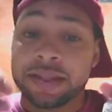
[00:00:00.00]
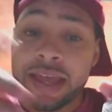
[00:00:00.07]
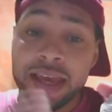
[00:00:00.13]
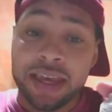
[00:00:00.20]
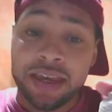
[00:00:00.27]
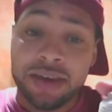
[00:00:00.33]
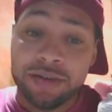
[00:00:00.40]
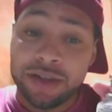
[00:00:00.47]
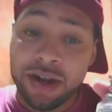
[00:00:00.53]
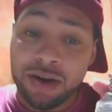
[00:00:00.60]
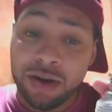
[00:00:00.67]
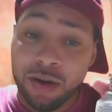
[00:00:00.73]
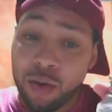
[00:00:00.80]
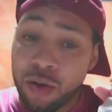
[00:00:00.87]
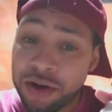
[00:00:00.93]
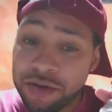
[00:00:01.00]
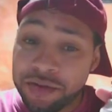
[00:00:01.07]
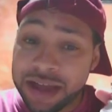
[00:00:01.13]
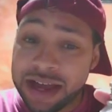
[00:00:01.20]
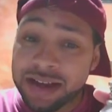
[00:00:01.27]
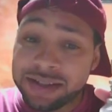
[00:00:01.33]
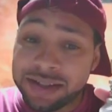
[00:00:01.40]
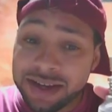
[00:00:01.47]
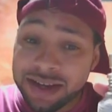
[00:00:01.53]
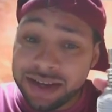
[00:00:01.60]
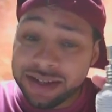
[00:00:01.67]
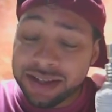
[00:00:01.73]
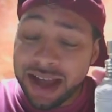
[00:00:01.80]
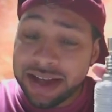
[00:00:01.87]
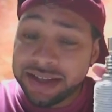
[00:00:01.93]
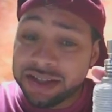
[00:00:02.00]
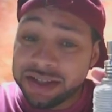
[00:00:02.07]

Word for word: they their oil content is like